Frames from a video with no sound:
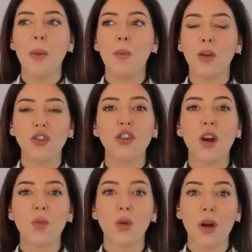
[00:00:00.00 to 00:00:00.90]
but you
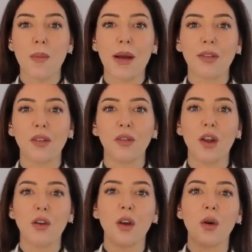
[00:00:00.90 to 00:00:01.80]
don't want a massive
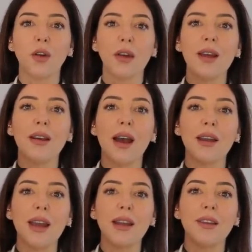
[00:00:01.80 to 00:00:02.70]
logo on it
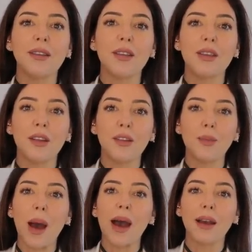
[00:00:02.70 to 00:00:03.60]
and it is this
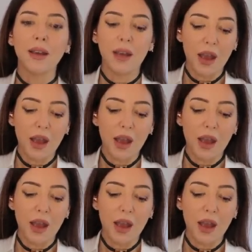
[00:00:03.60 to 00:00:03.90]
bag.